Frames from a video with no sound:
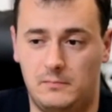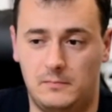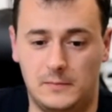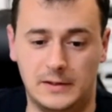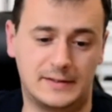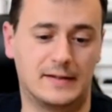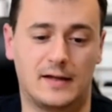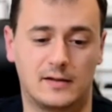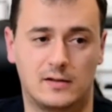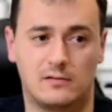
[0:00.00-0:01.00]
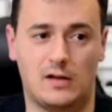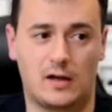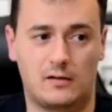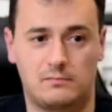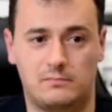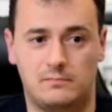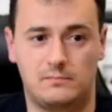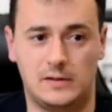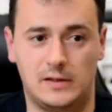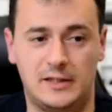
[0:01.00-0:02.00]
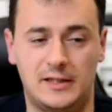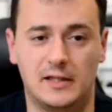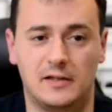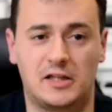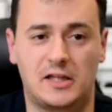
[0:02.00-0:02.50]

it's not like it, it